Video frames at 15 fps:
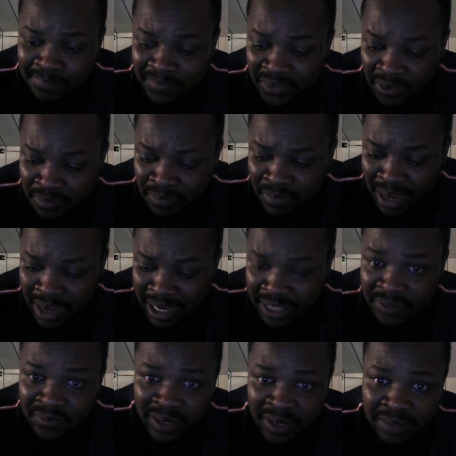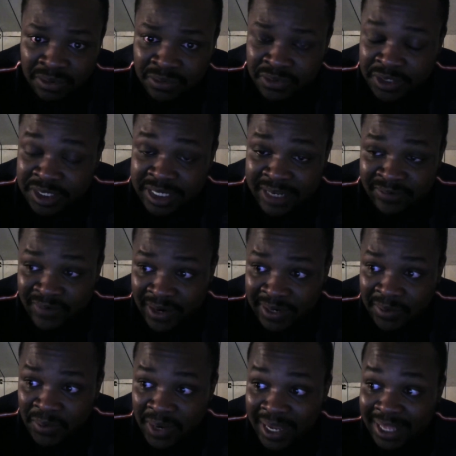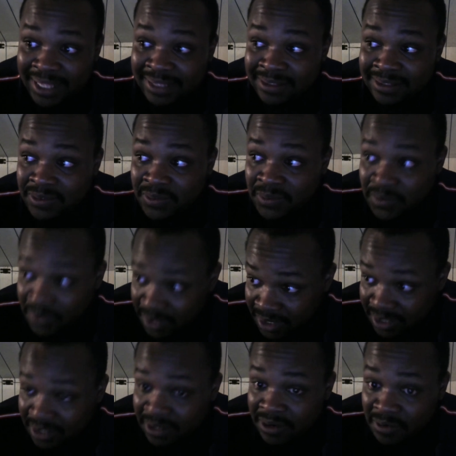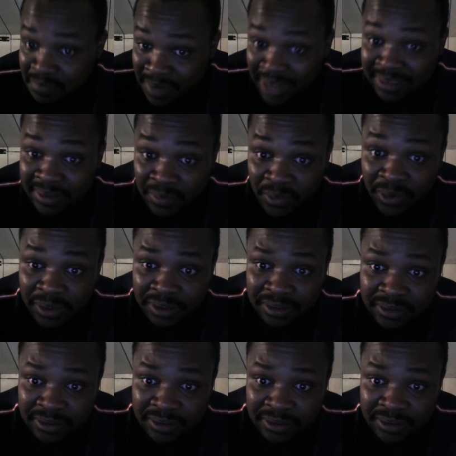You're making the right moves. You just need to find a way to make them work.